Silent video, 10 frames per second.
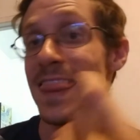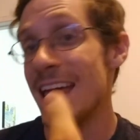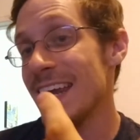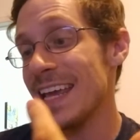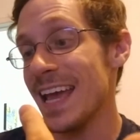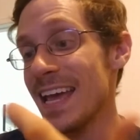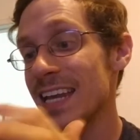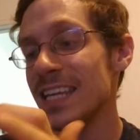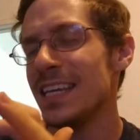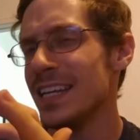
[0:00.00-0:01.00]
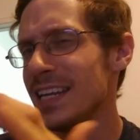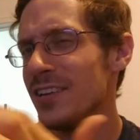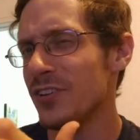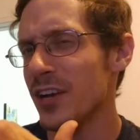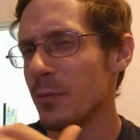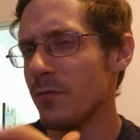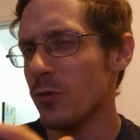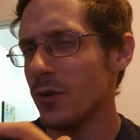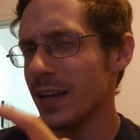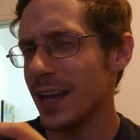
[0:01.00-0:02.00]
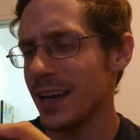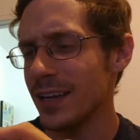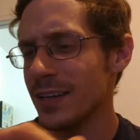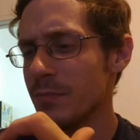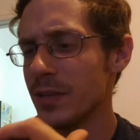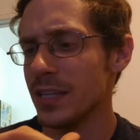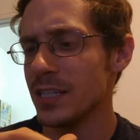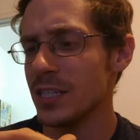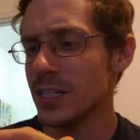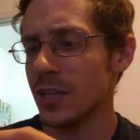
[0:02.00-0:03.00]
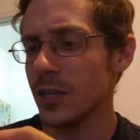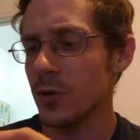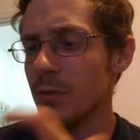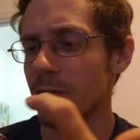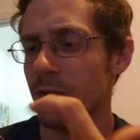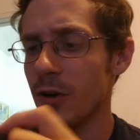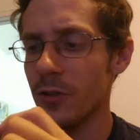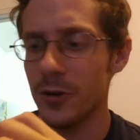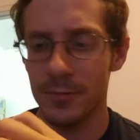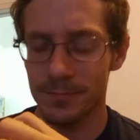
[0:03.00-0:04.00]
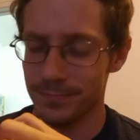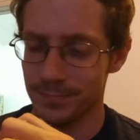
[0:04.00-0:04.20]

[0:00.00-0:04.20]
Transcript: Then again, you need your nail before to get it, but this is just a little bit farther.